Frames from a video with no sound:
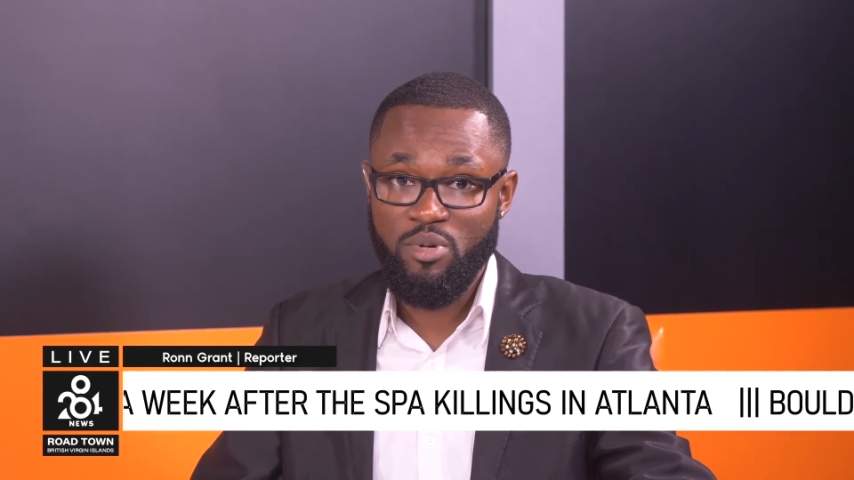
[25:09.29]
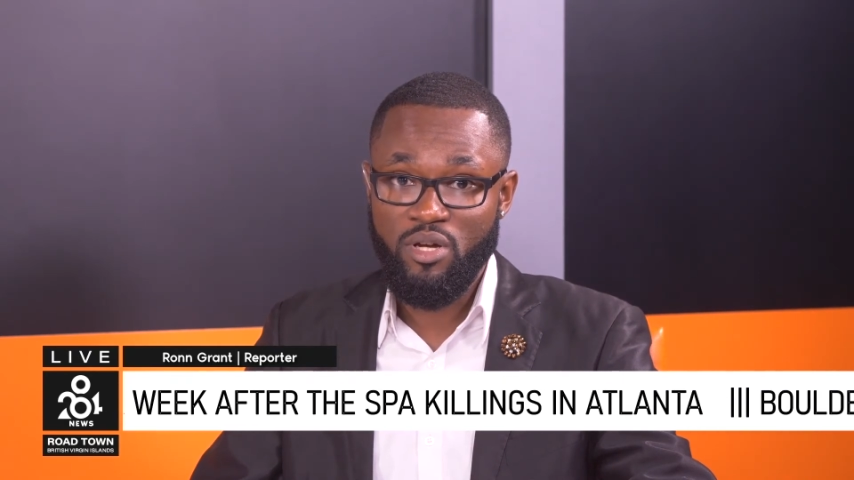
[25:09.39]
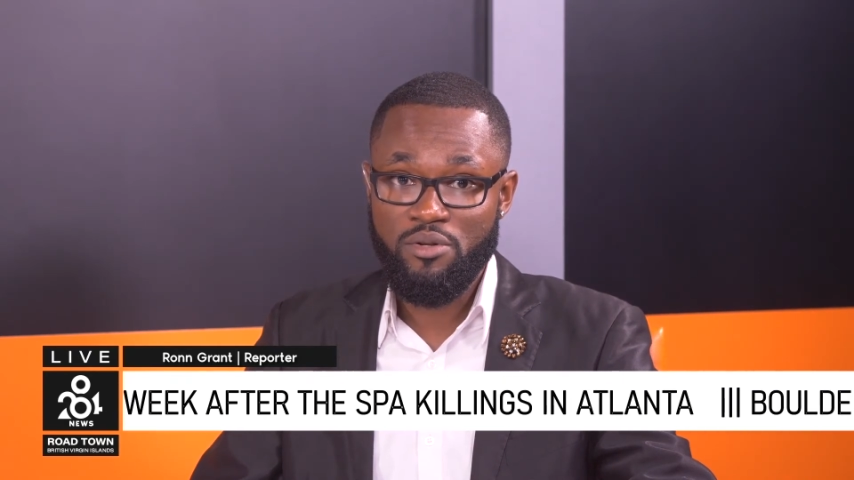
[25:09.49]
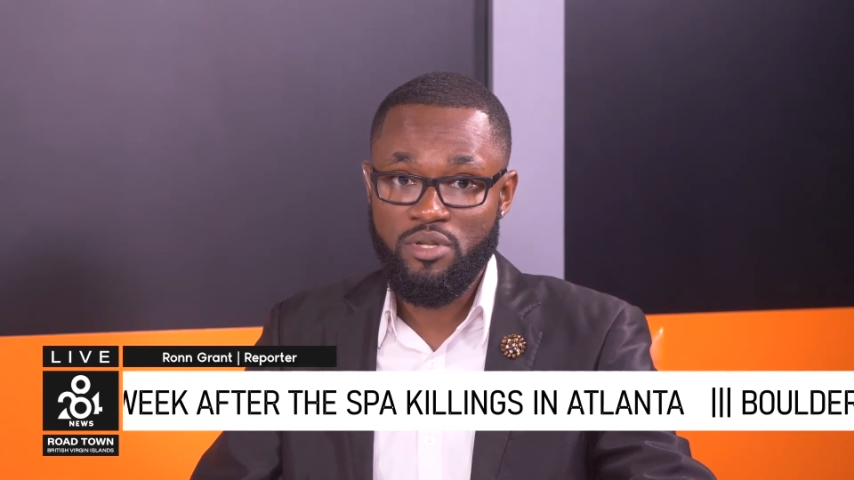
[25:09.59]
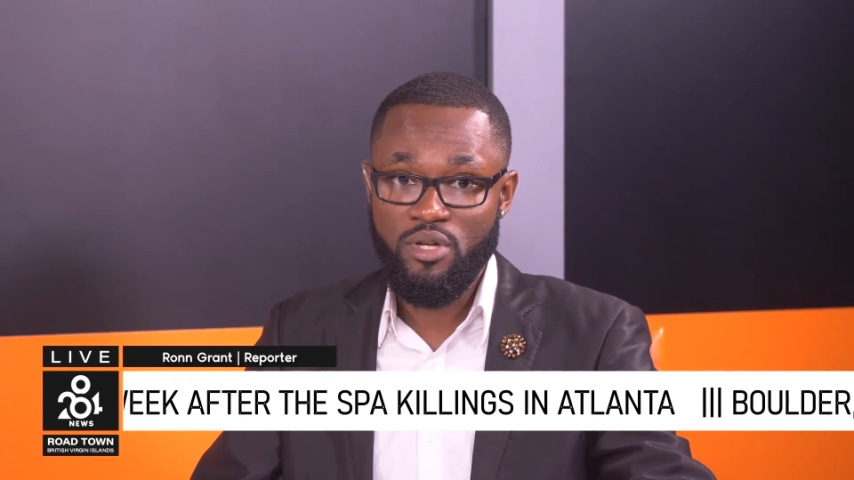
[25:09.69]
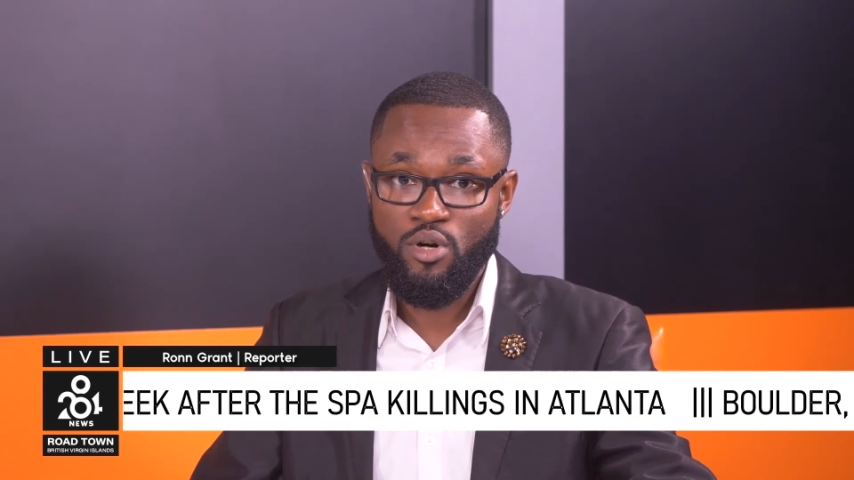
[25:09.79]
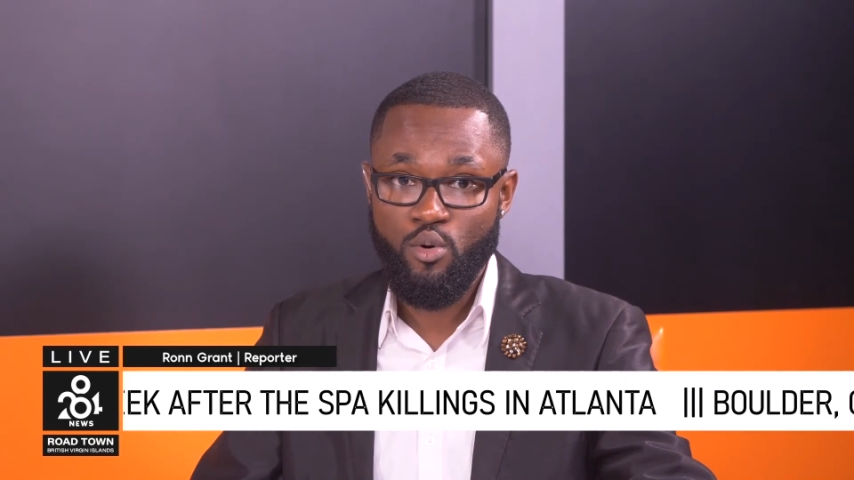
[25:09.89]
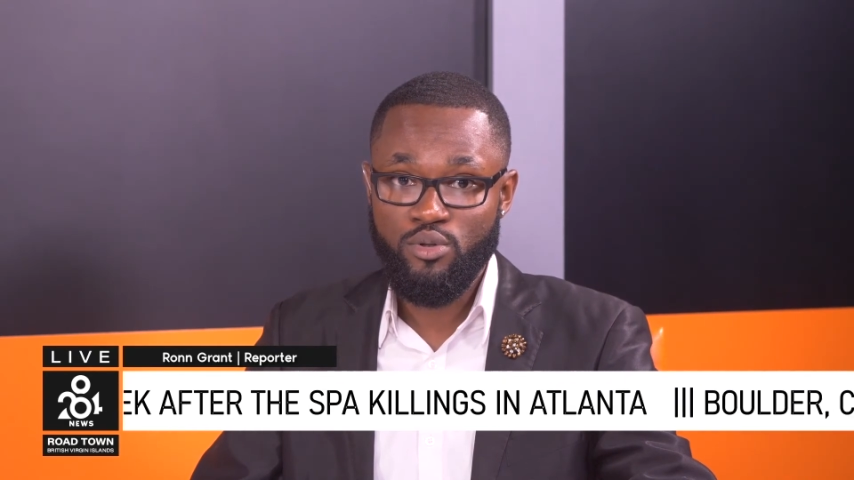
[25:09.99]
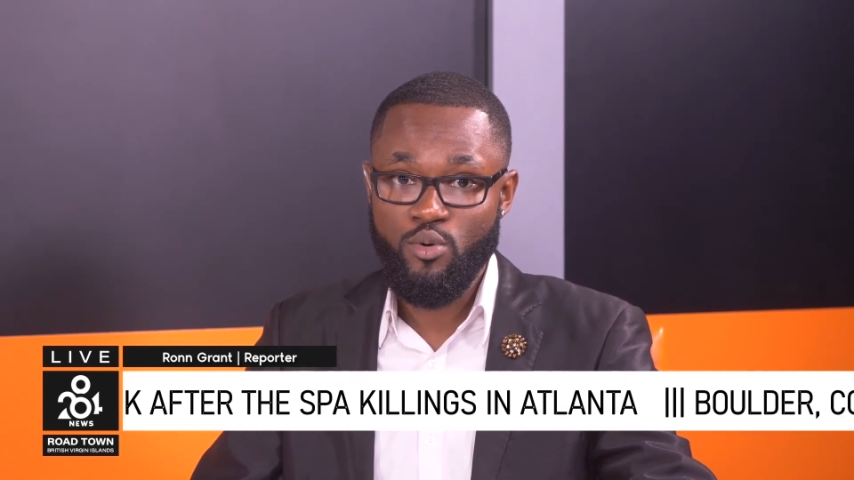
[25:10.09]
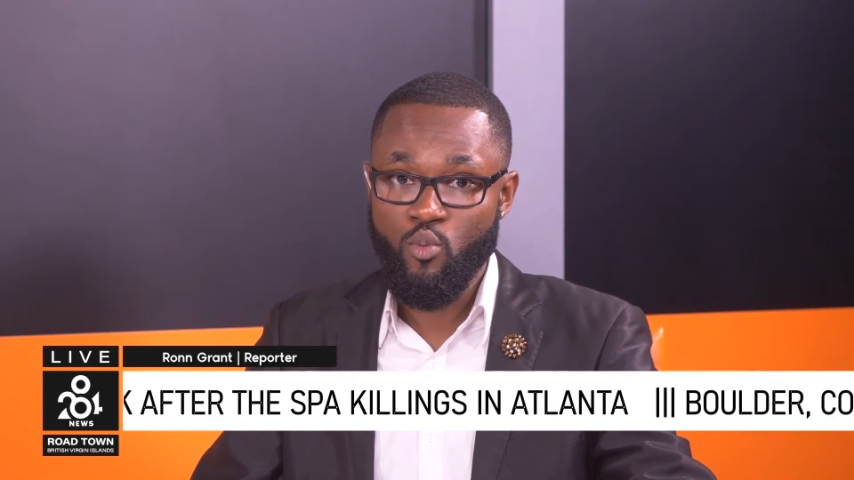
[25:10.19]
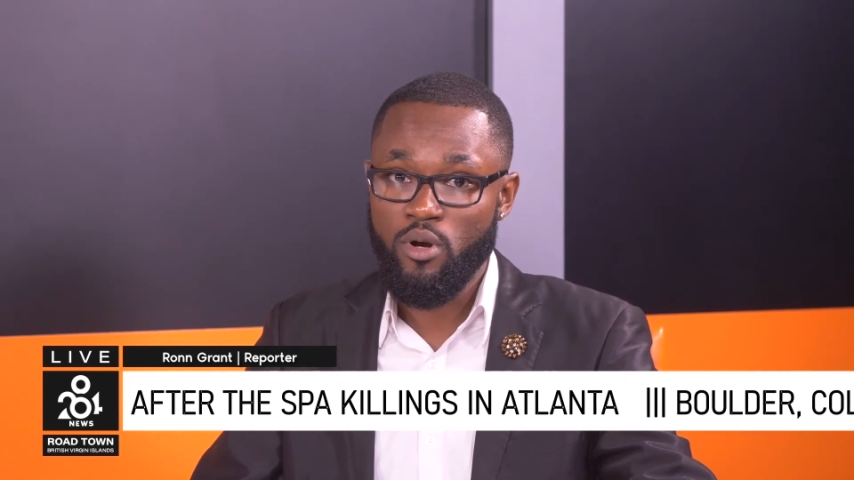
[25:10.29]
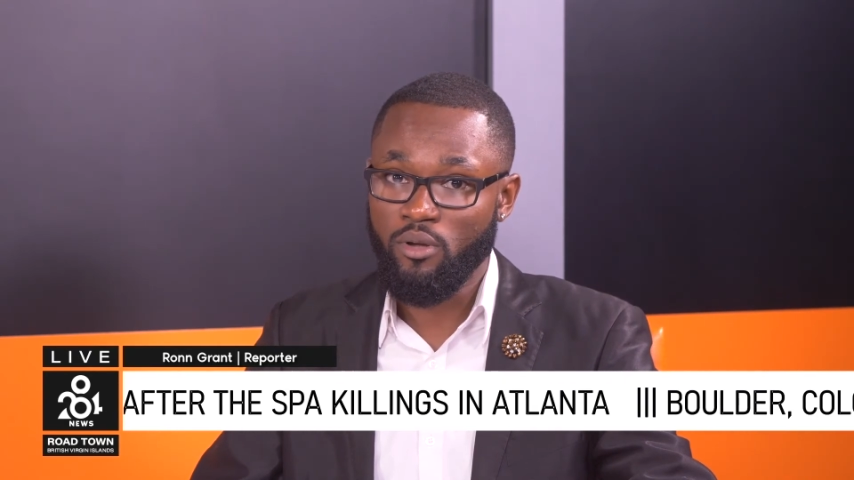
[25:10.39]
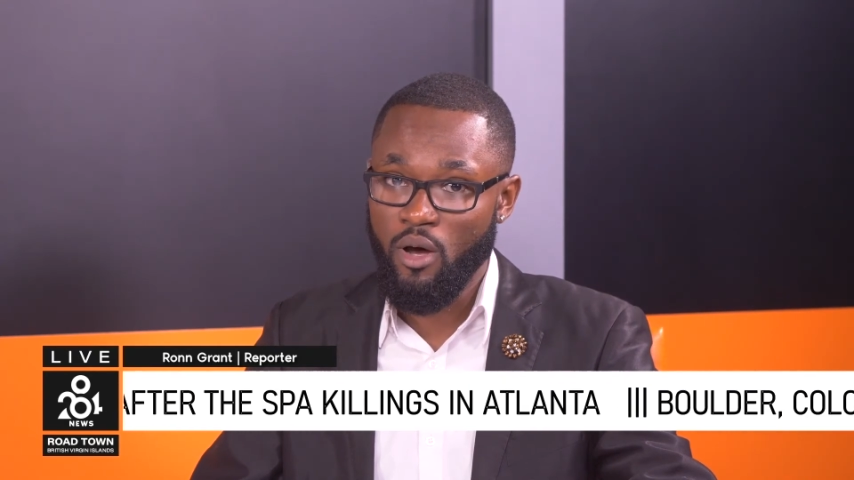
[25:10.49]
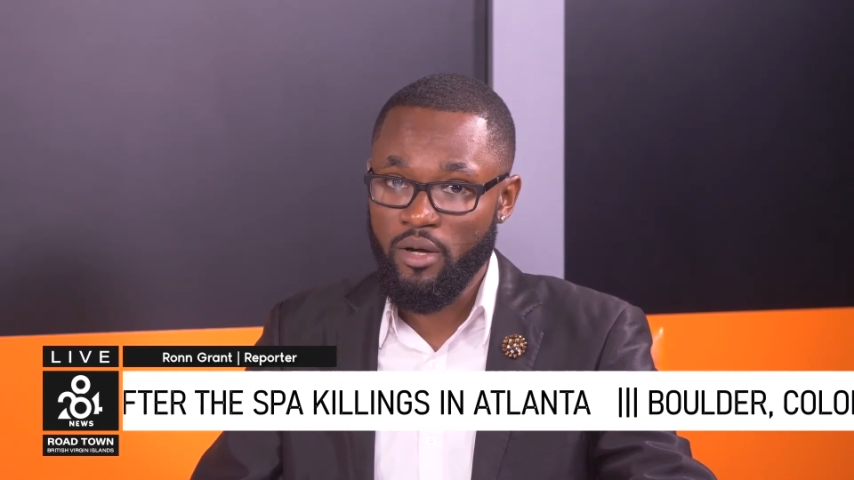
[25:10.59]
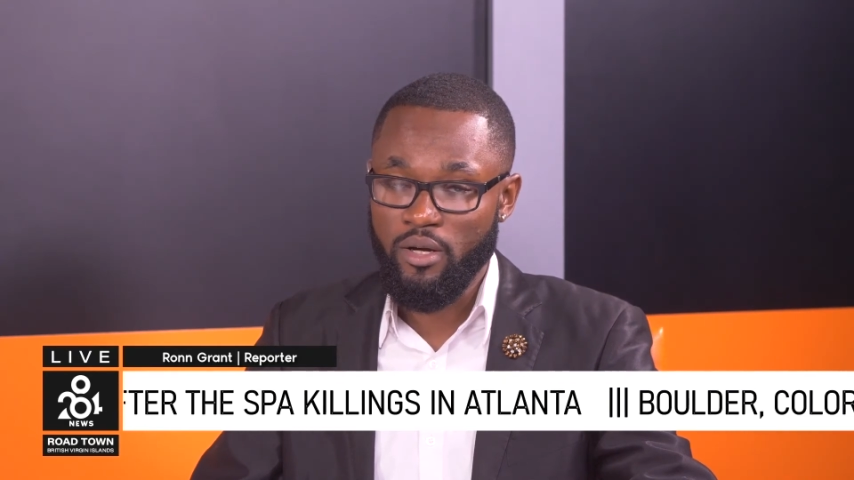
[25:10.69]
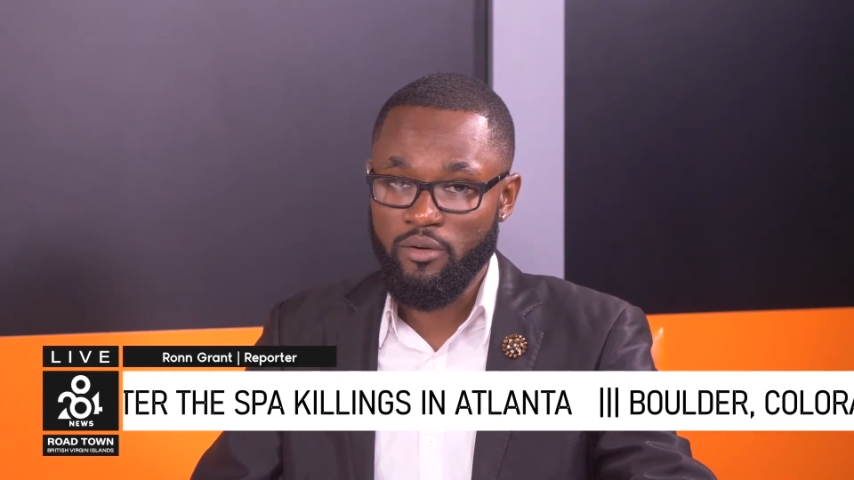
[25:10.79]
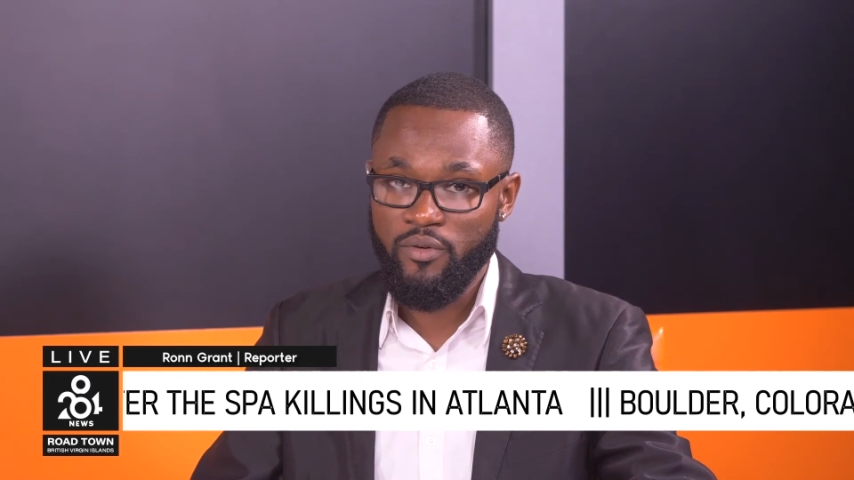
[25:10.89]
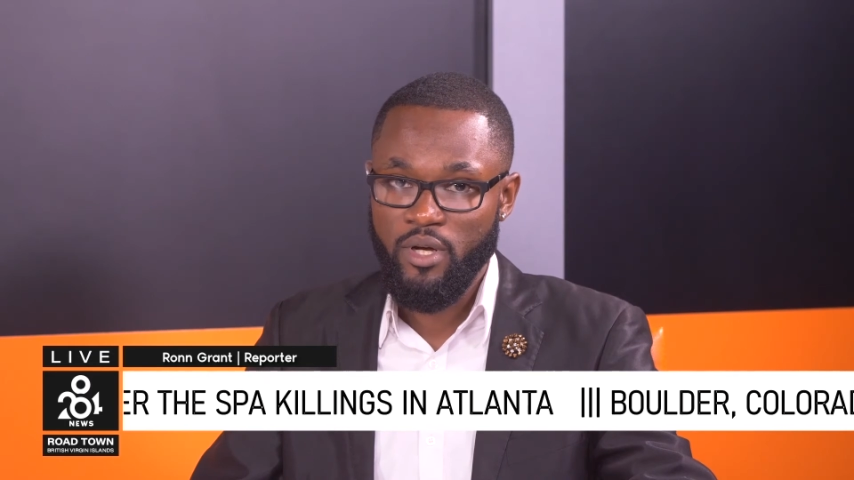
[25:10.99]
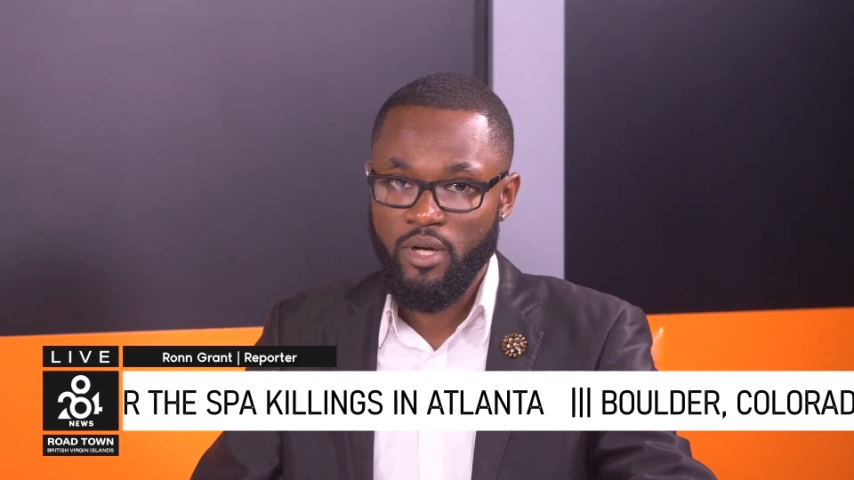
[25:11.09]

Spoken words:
because the coats weren't long enough